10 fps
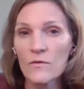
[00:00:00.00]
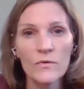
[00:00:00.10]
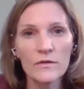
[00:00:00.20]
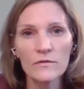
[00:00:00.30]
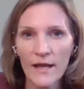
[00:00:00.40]

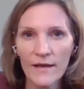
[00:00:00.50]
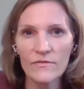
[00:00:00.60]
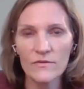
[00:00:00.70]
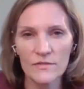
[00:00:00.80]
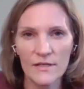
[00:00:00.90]
We don't
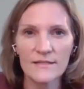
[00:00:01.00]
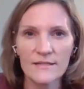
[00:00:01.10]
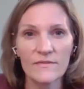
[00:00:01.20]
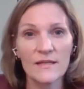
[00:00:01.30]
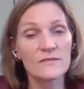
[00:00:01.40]
have those
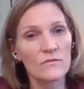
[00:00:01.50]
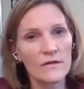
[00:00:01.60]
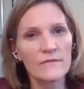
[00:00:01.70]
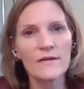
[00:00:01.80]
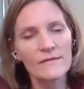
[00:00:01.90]
kinds of things,
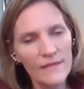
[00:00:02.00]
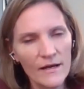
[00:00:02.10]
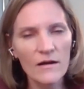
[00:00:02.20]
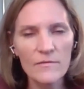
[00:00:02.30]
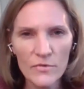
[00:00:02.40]
or if
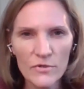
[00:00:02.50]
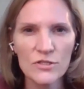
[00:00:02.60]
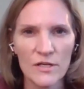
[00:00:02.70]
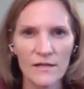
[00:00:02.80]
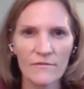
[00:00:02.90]
they
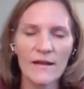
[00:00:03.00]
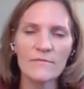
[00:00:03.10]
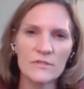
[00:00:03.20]
emerging, right?